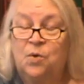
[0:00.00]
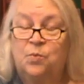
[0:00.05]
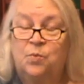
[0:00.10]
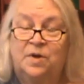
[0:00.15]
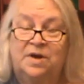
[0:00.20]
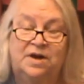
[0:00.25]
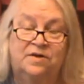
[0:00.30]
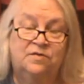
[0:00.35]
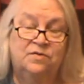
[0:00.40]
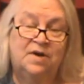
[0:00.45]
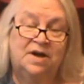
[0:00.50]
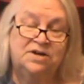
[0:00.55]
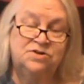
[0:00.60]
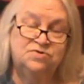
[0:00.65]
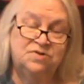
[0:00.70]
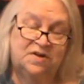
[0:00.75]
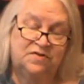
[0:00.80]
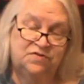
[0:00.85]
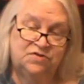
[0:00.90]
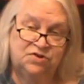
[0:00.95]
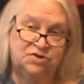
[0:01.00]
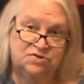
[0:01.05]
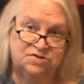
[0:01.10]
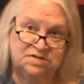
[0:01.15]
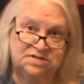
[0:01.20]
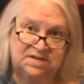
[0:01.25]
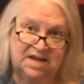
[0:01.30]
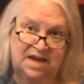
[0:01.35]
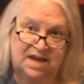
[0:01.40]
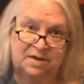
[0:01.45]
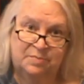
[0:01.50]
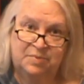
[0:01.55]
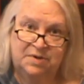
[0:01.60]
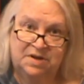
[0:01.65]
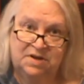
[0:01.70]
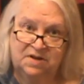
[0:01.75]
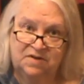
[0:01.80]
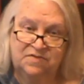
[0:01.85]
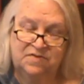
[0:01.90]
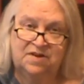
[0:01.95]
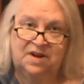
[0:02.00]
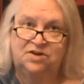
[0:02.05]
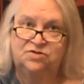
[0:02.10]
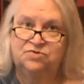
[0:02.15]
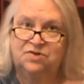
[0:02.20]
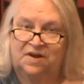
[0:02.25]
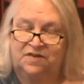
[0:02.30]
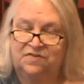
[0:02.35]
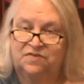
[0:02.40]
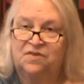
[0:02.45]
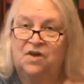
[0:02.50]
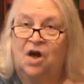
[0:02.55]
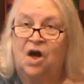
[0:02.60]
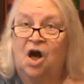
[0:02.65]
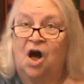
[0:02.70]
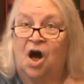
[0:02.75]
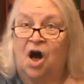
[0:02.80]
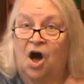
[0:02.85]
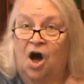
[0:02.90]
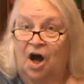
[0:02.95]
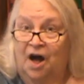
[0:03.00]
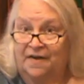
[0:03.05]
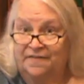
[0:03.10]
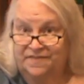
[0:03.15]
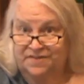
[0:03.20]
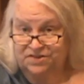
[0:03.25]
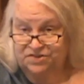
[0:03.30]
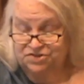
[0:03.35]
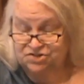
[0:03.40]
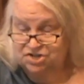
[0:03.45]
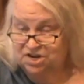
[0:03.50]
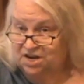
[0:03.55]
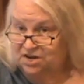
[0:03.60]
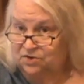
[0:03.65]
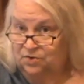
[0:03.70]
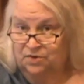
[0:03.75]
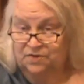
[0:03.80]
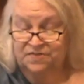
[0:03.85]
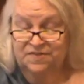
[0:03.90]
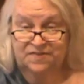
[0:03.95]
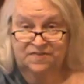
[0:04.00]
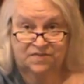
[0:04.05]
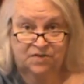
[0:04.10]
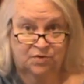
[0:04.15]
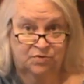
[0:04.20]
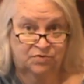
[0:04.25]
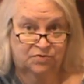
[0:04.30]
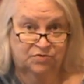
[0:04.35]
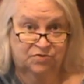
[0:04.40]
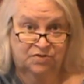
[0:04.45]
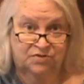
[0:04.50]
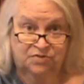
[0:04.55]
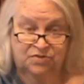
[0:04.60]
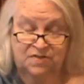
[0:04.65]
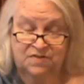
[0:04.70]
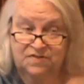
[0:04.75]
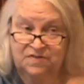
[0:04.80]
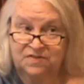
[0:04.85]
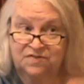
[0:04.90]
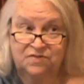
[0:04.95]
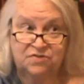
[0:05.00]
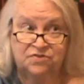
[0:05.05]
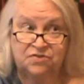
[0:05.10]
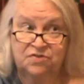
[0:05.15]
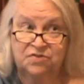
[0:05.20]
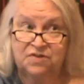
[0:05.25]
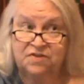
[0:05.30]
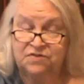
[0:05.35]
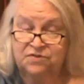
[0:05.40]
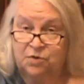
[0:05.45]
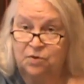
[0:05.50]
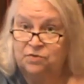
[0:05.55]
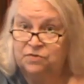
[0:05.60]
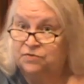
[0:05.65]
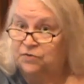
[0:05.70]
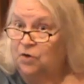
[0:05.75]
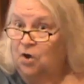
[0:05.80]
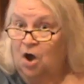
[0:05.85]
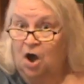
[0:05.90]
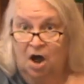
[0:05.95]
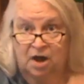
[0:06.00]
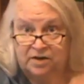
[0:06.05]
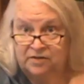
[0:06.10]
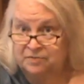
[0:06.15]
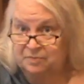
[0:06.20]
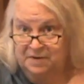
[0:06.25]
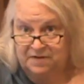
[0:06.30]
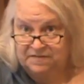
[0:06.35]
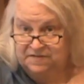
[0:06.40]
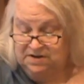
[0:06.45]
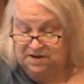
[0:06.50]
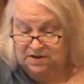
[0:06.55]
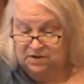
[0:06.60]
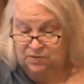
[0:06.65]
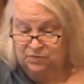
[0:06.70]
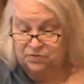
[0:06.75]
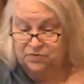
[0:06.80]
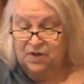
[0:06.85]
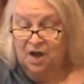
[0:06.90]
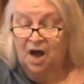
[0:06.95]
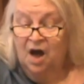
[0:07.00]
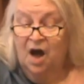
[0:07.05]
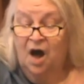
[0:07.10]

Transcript: Whatever I address to you today, opinions that I address on this channel, this goes this is this goes for all of my videos,